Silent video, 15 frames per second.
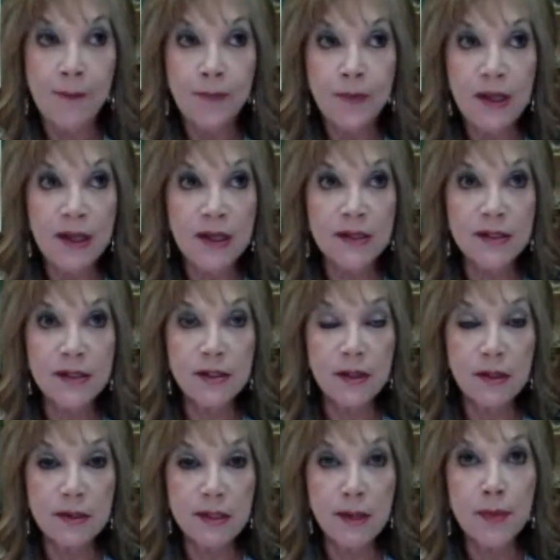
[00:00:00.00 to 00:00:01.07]
is
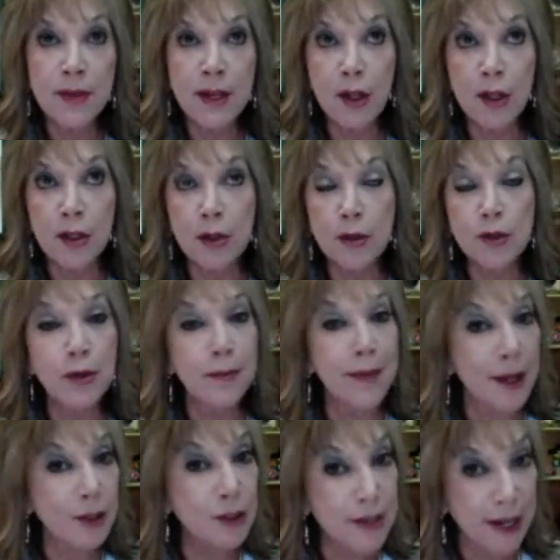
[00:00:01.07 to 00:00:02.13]
something you can use your
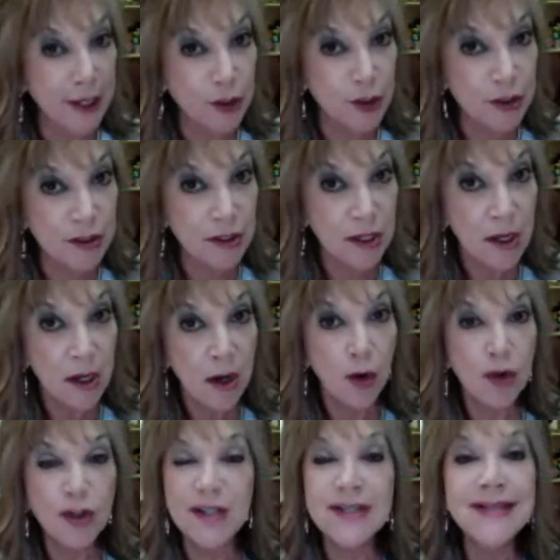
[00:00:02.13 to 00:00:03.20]
imagination or
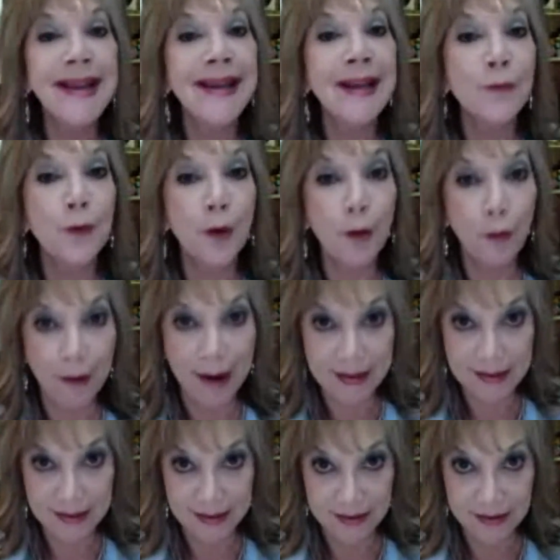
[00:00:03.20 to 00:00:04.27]
just take it for
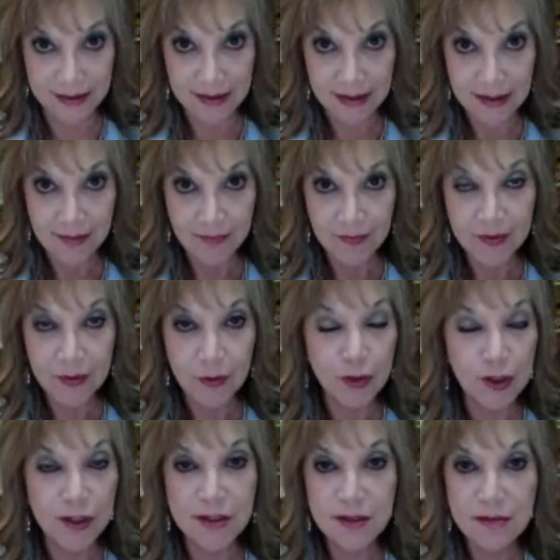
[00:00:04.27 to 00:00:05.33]
granted.
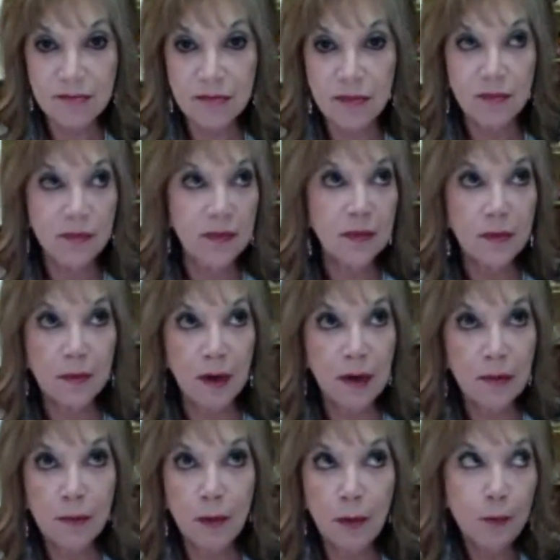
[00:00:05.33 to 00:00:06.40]
So just
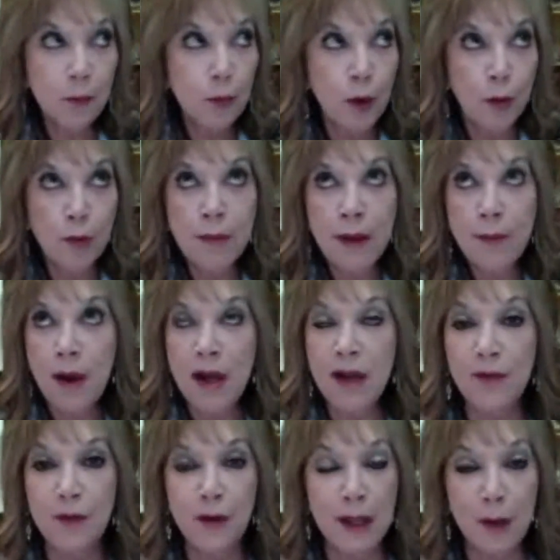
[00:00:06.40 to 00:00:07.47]
what, what, what would my
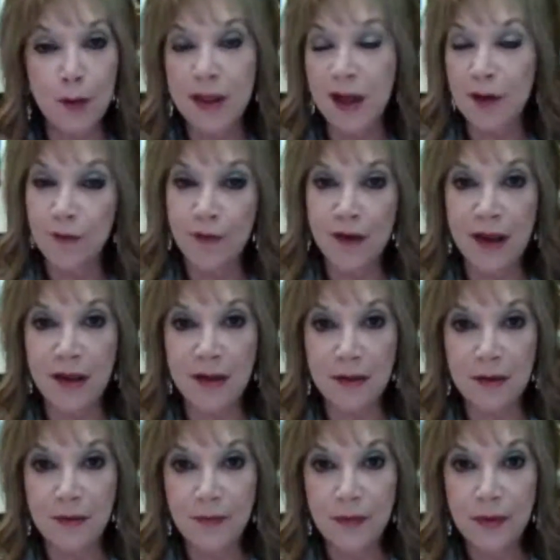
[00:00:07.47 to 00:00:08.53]
body feel like without feet